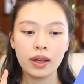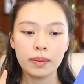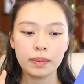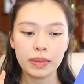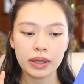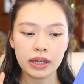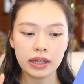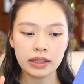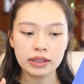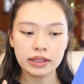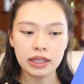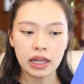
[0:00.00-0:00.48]

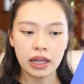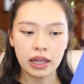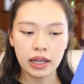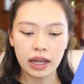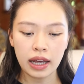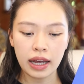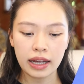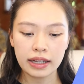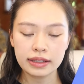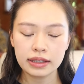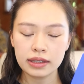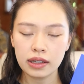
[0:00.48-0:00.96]
because he
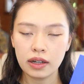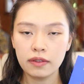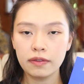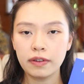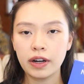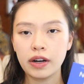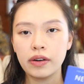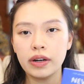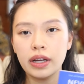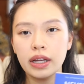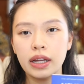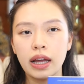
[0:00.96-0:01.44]
has a
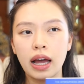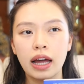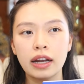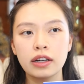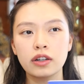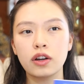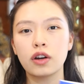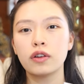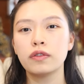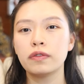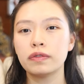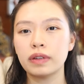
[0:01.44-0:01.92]
very
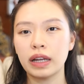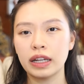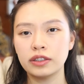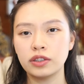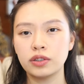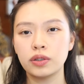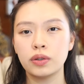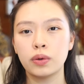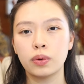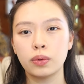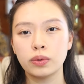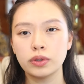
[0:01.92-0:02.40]

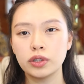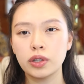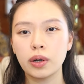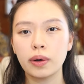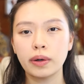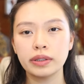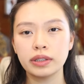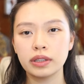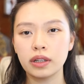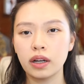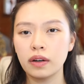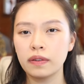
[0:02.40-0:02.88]
unconventional
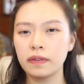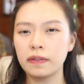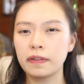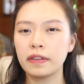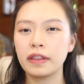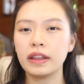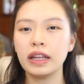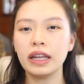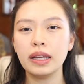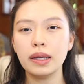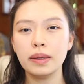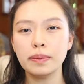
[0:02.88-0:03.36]
choice of
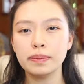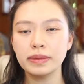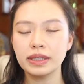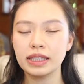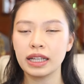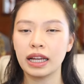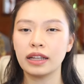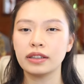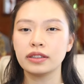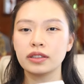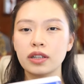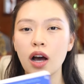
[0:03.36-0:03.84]
themes
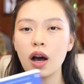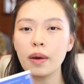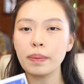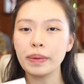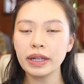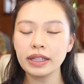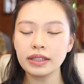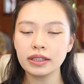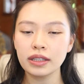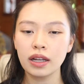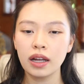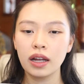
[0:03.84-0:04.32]
and
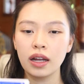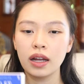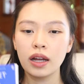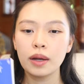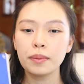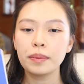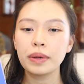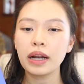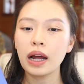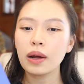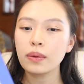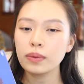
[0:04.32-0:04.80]
topics.
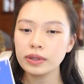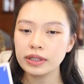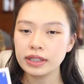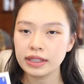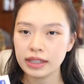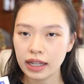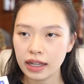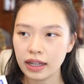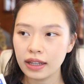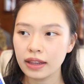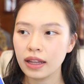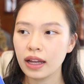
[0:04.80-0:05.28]
But I would
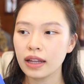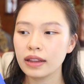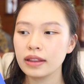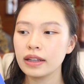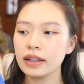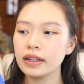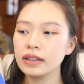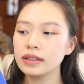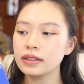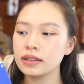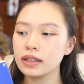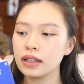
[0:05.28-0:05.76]
say that
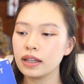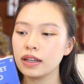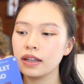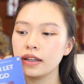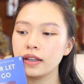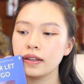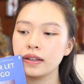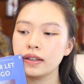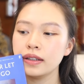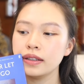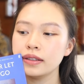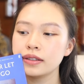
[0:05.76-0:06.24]
this
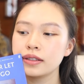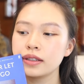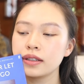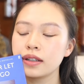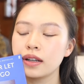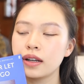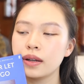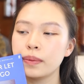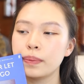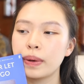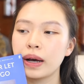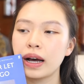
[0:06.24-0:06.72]
is
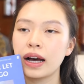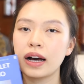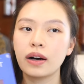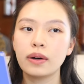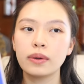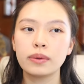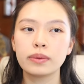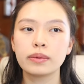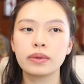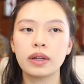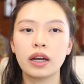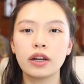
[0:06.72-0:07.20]

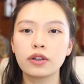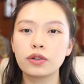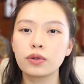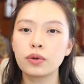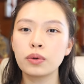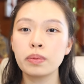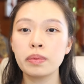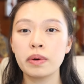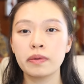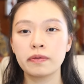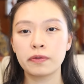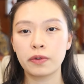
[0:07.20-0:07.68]
about a
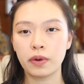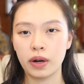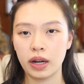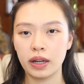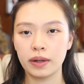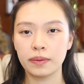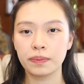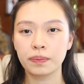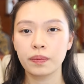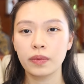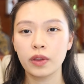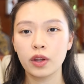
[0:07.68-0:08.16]
group of
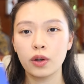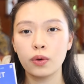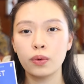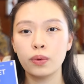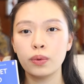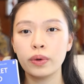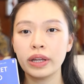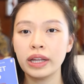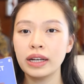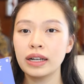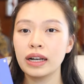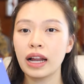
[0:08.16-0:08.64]
friends
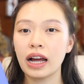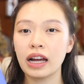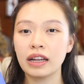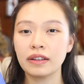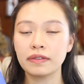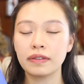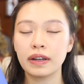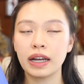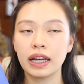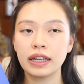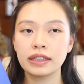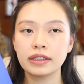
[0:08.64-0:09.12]
who in
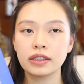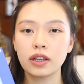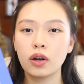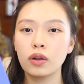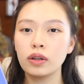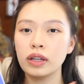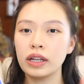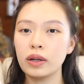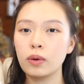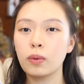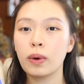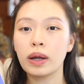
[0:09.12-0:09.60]
life has
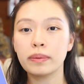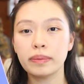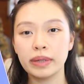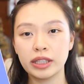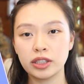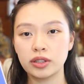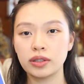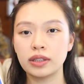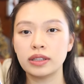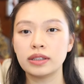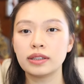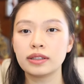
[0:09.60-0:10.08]
only one
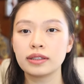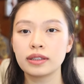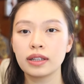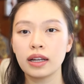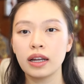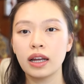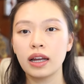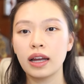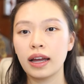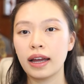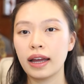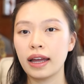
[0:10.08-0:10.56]
mission
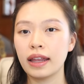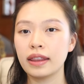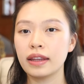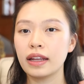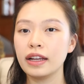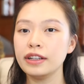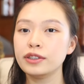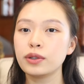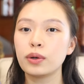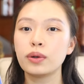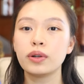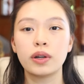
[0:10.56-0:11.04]
and
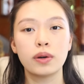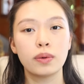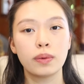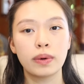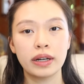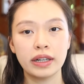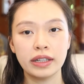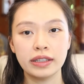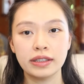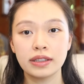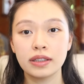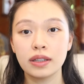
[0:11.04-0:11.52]
they don't know
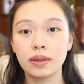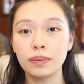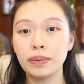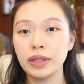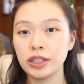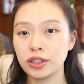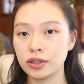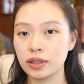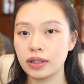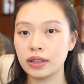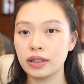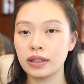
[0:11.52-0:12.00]
what is the
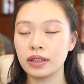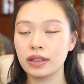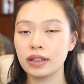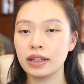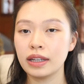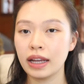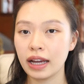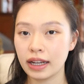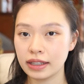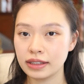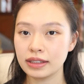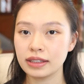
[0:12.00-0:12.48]
mission
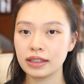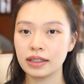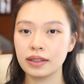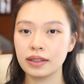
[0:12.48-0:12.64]
yet.